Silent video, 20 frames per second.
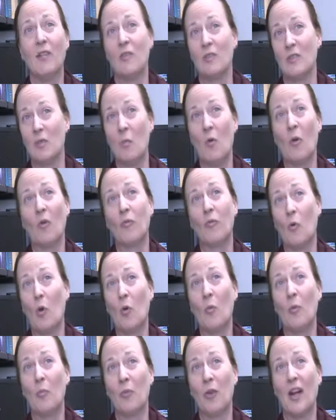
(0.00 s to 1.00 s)
there's a more
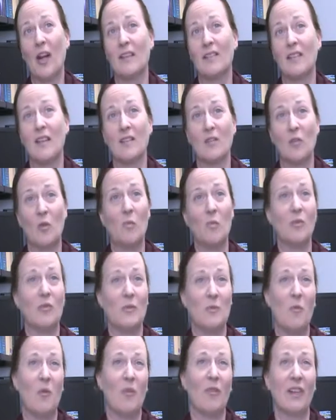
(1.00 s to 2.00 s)
formal process, almost
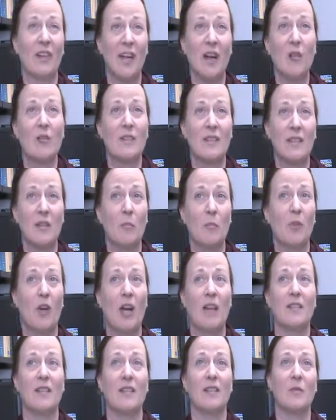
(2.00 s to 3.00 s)
more of a counseling
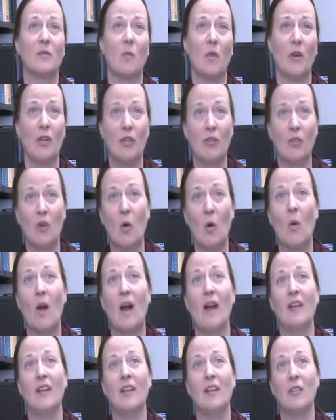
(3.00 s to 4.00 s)
process, where you go on
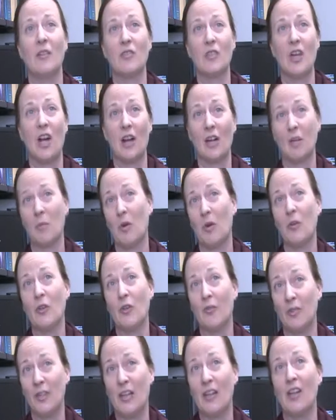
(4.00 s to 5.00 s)
and you talk about your
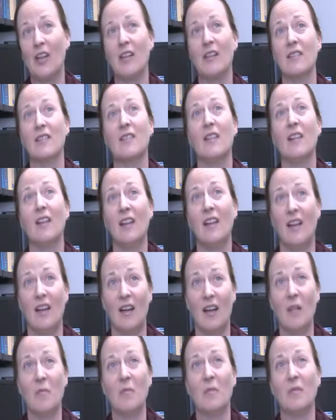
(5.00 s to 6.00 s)
feelings.
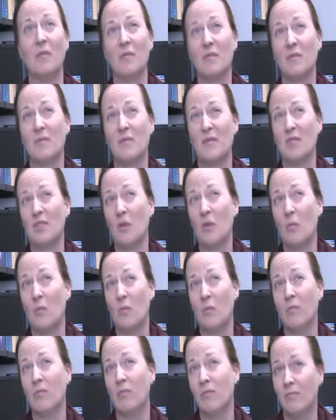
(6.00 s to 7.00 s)
So
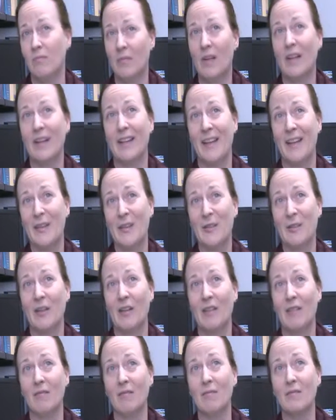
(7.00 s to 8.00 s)
again, you
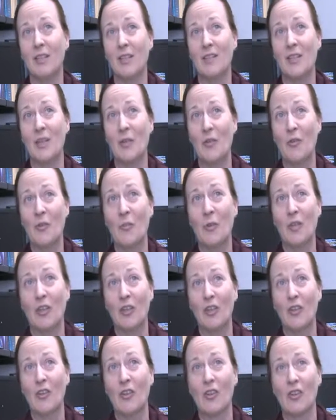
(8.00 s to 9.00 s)
can continue to be a
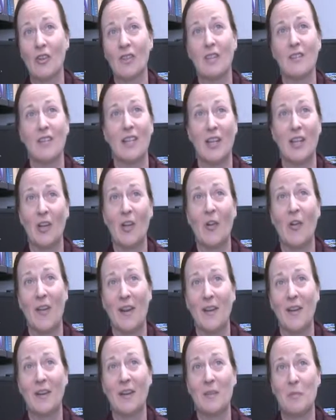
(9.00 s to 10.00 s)
good nurse and take care of that
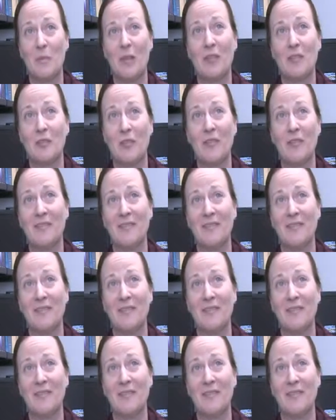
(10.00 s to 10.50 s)
next patient.